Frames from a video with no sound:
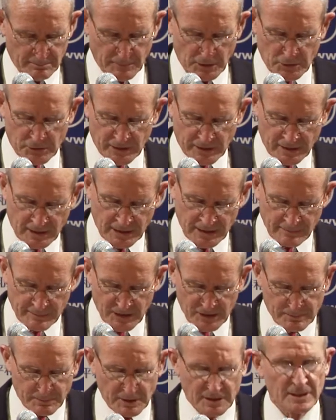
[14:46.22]
Most
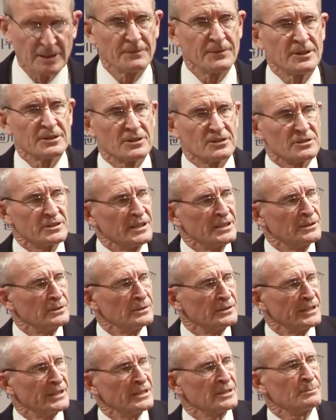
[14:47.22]
economists believe that the
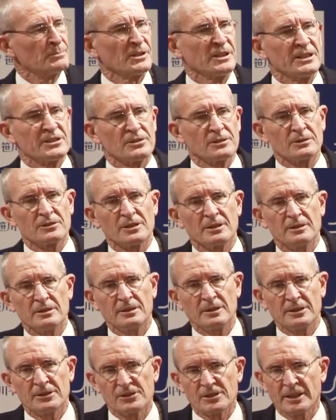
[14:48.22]
state-owned enterprises
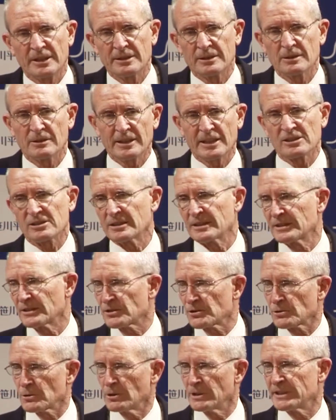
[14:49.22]
in China are actually
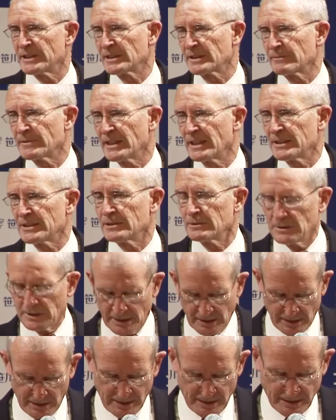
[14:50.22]
destroying value,
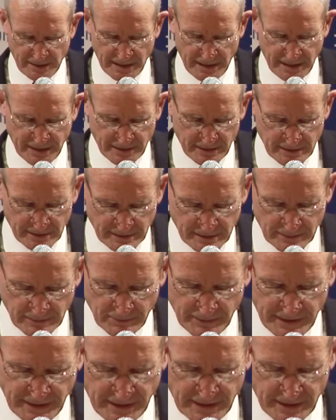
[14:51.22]
not
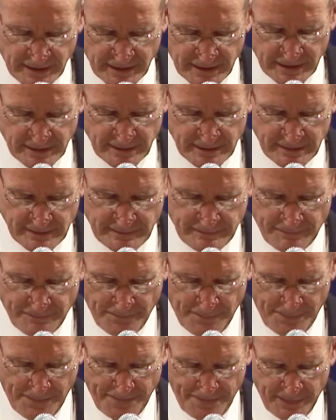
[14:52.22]
creating it.
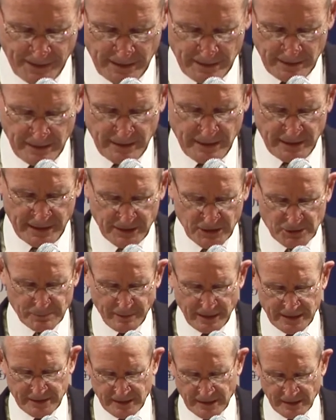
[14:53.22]
And
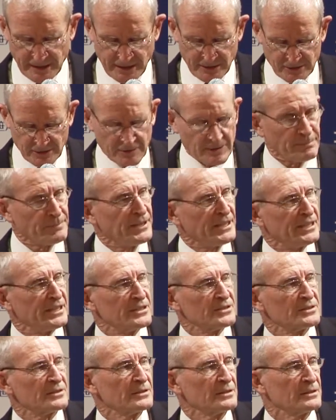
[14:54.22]
despite the gains of the
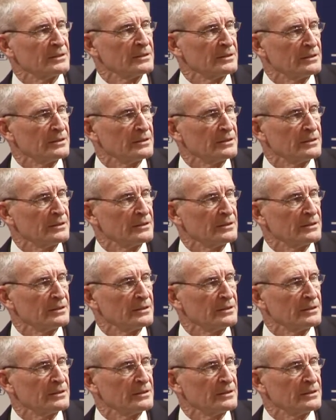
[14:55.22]
past,